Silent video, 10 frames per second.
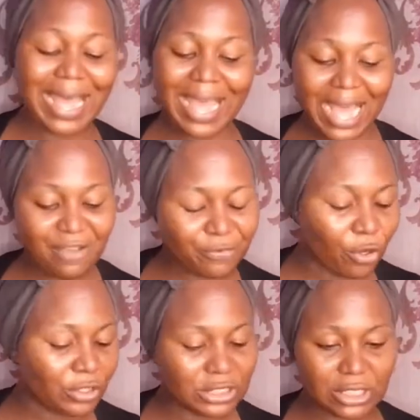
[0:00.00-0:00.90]
I have
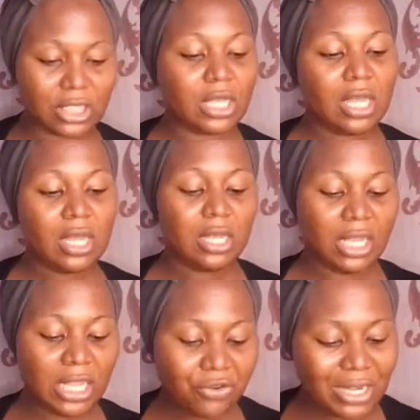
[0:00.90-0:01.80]
other
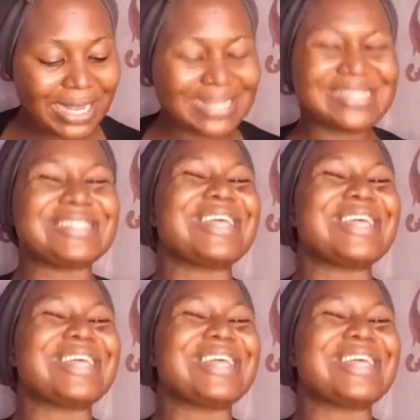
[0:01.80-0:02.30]
ingredients